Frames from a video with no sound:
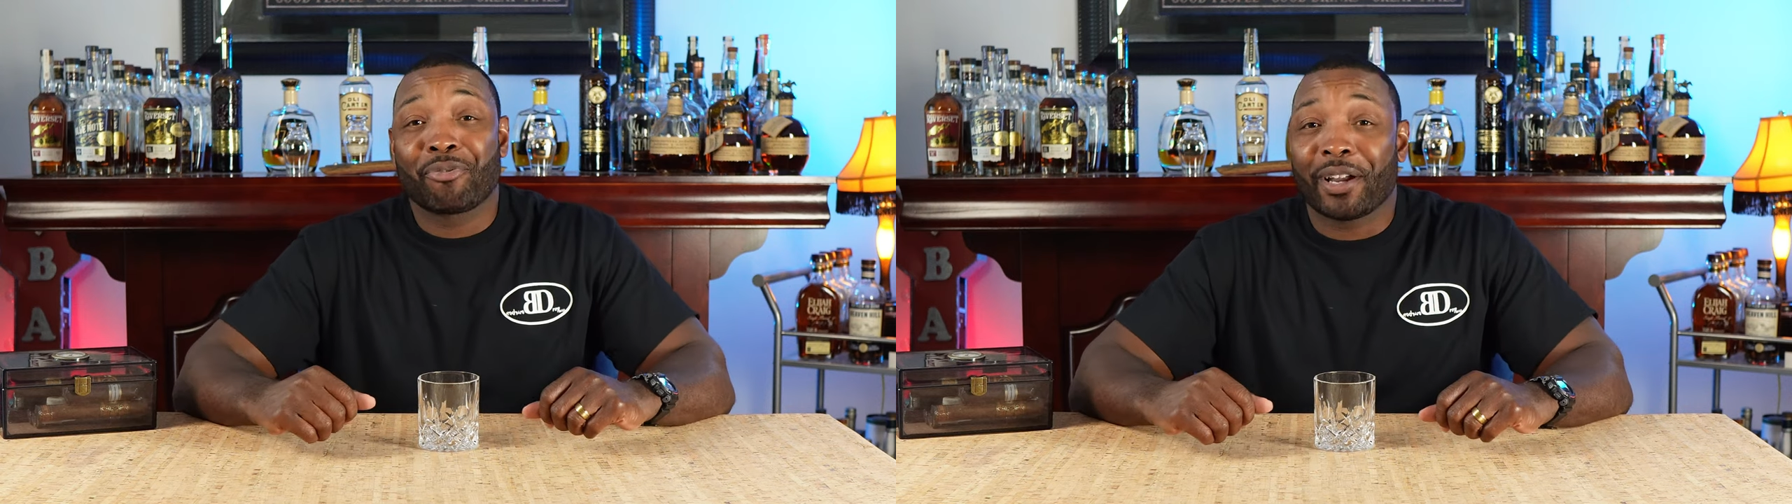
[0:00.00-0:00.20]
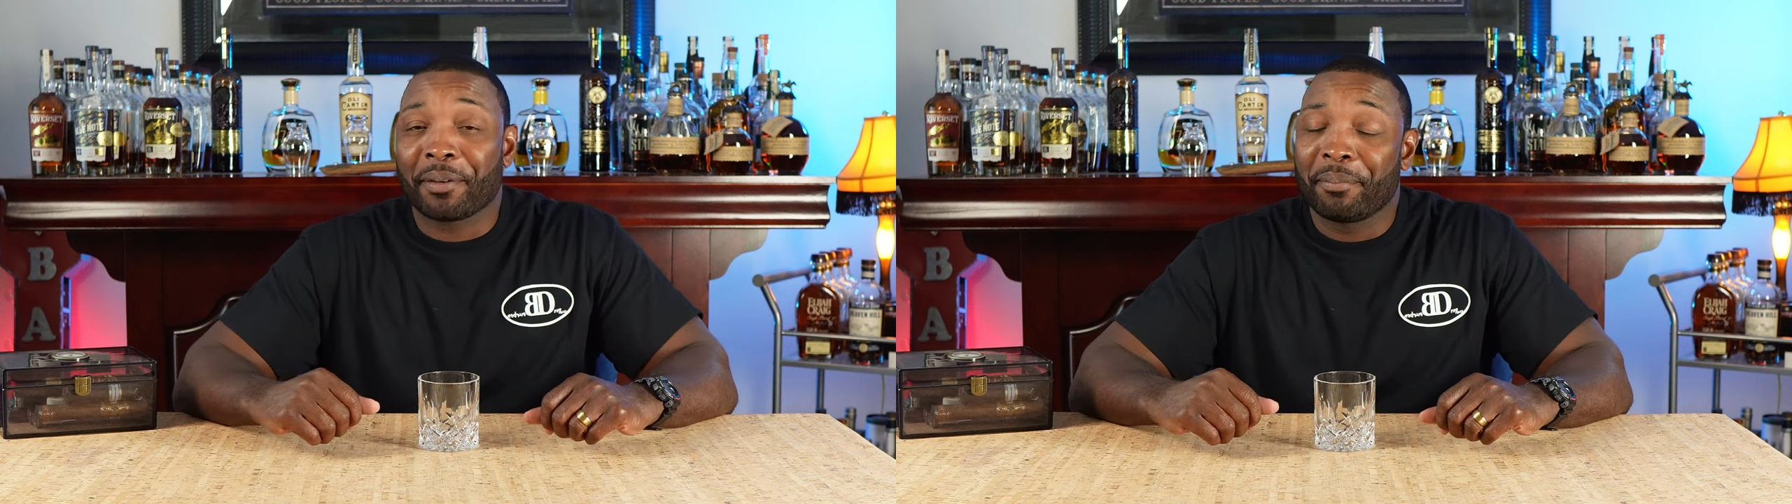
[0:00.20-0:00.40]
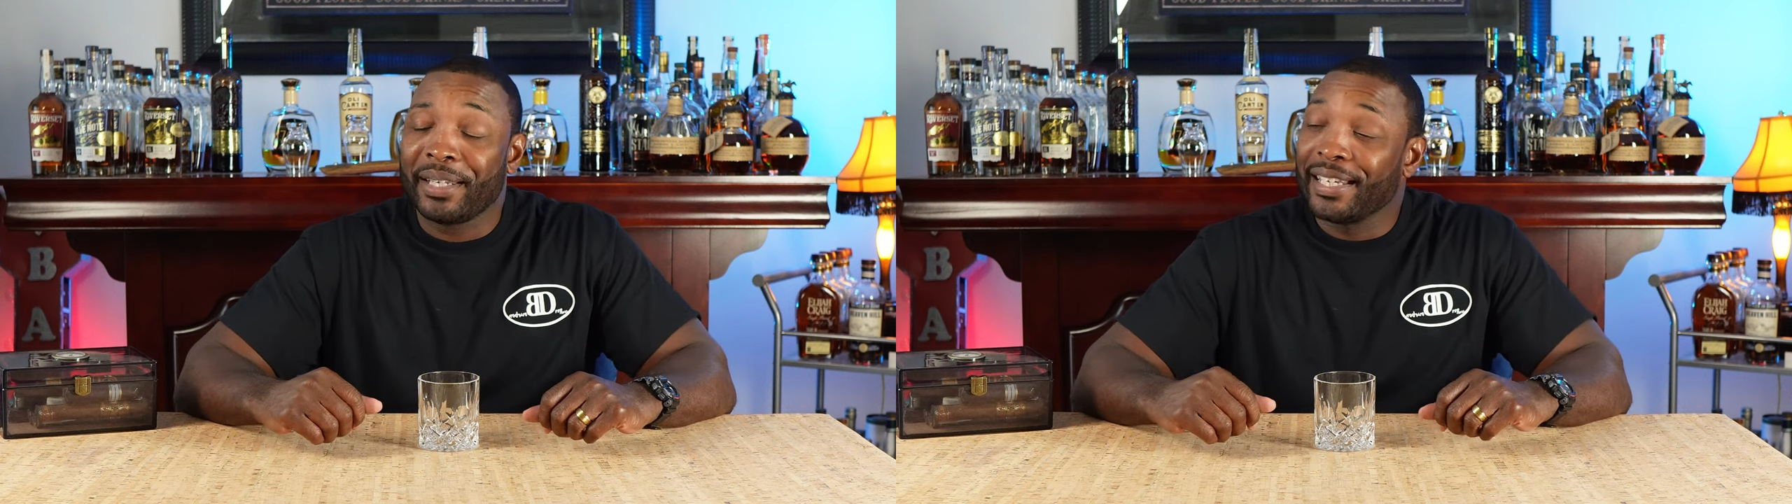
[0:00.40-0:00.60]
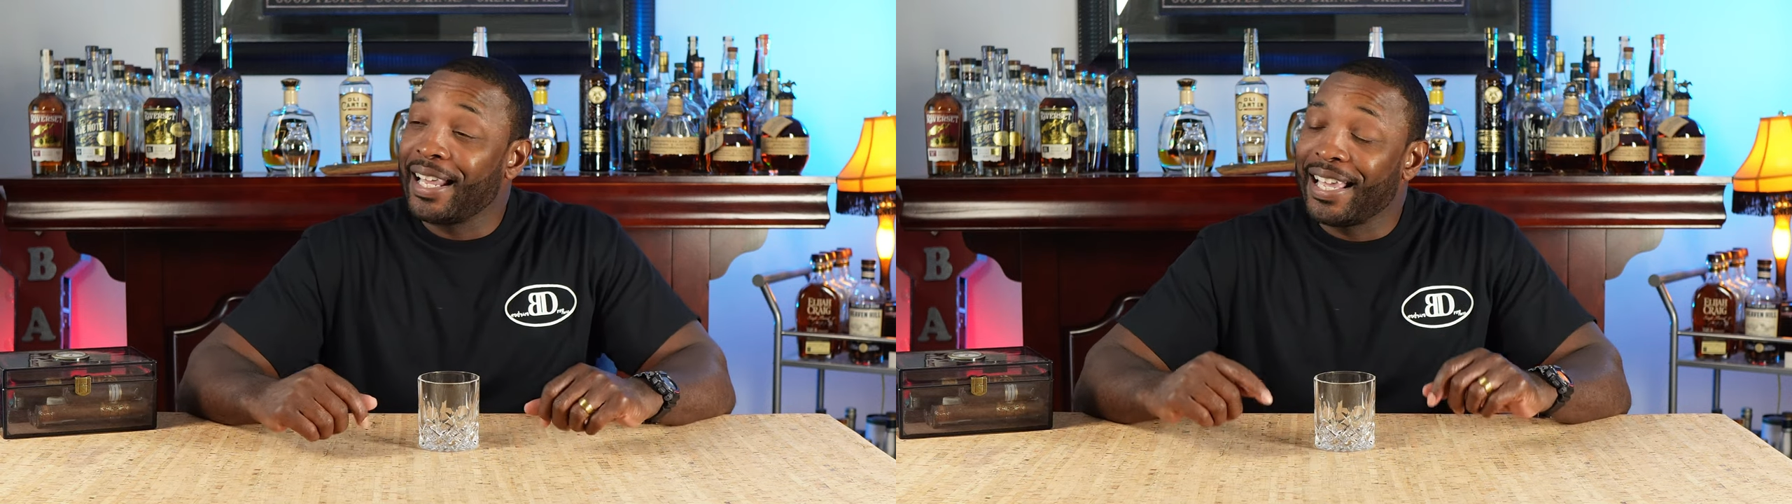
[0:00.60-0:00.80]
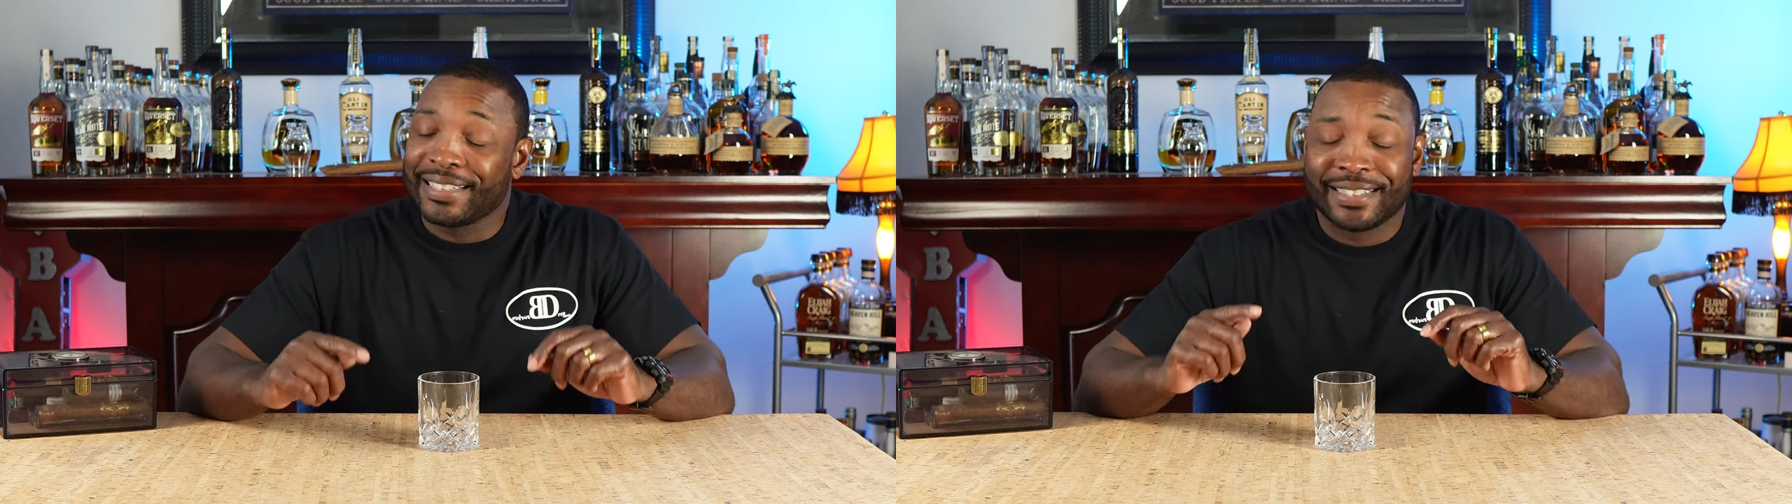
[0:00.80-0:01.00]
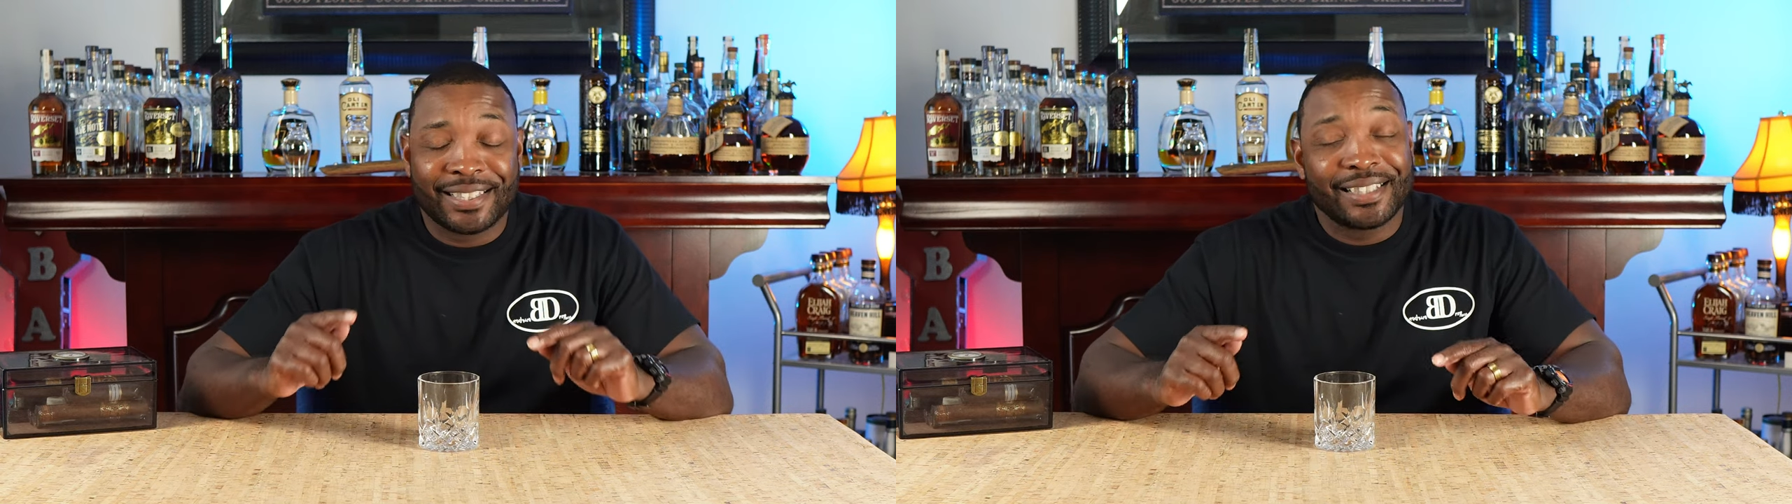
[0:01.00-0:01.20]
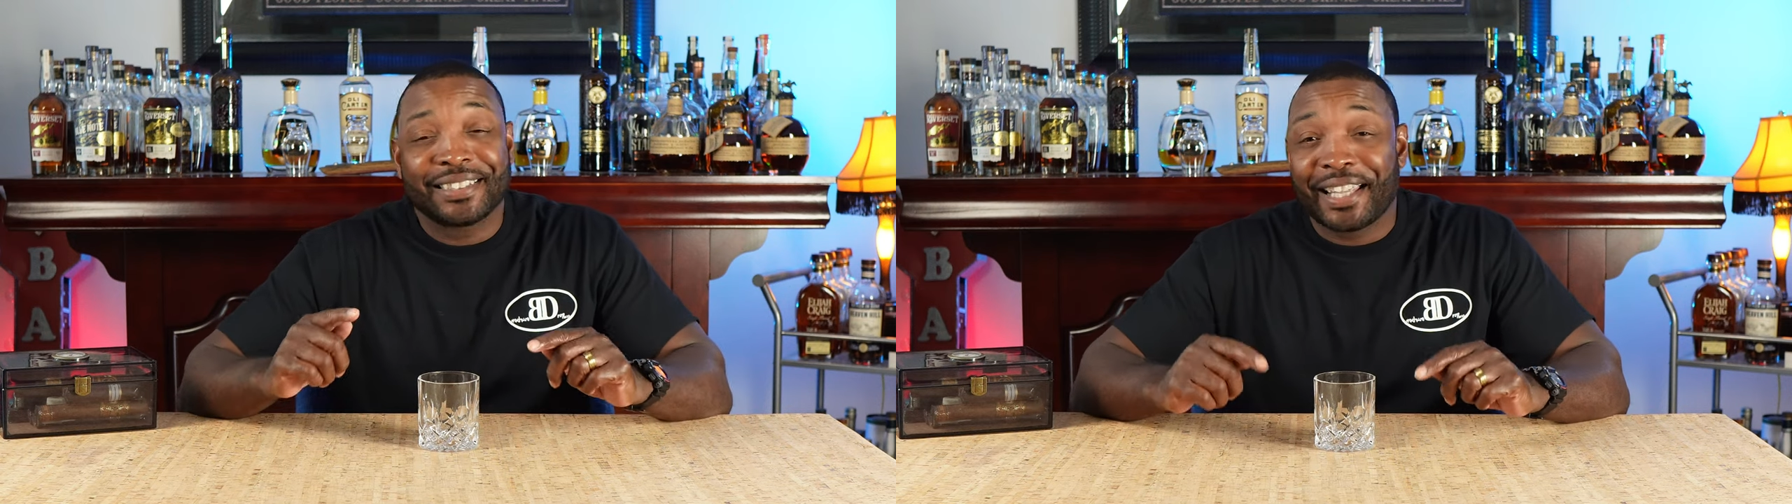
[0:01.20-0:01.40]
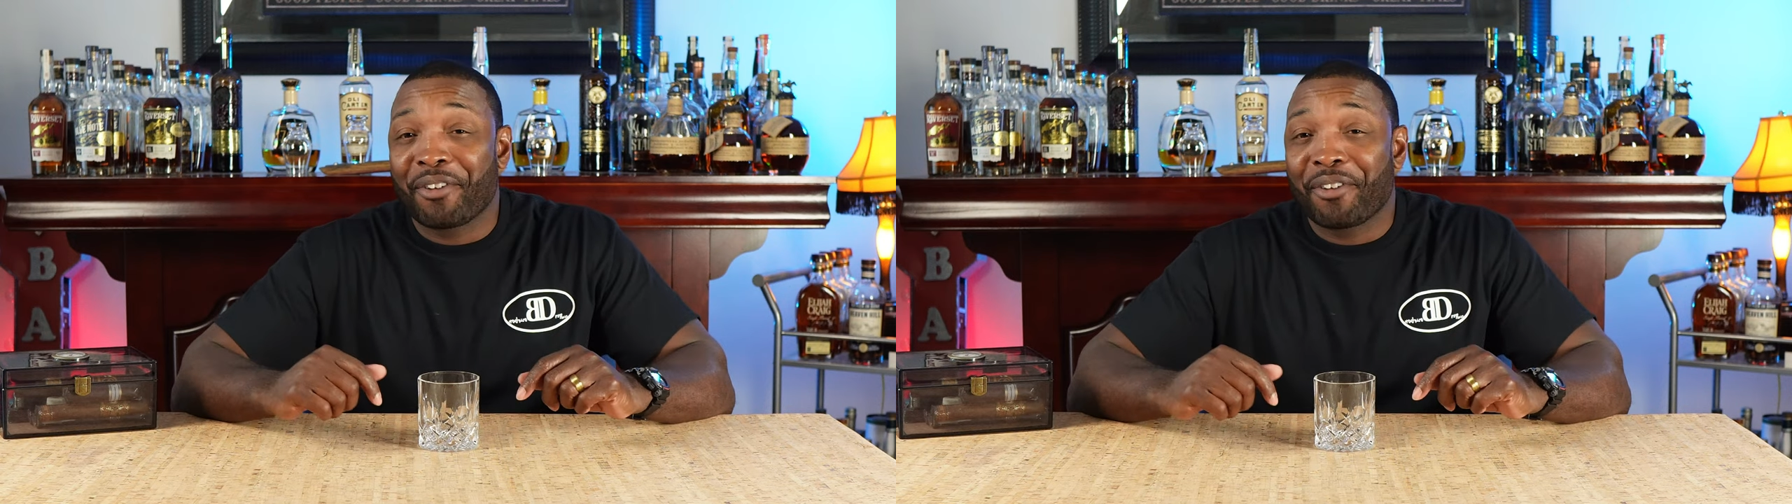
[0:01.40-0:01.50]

recommended. And since they